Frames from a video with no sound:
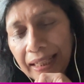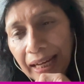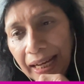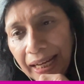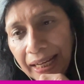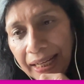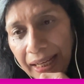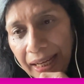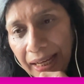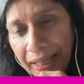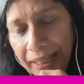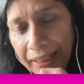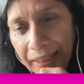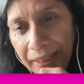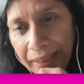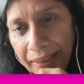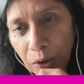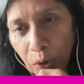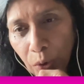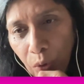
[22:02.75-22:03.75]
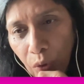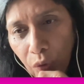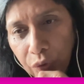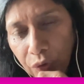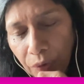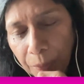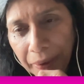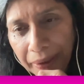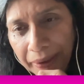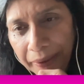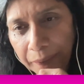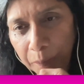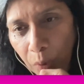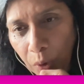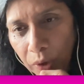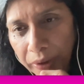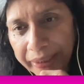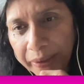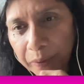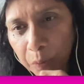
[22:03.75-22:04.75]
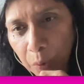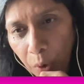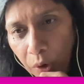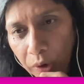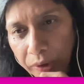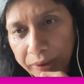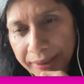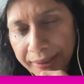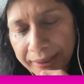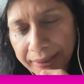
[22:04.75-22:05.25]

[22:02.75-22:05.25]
I go for my morning walks.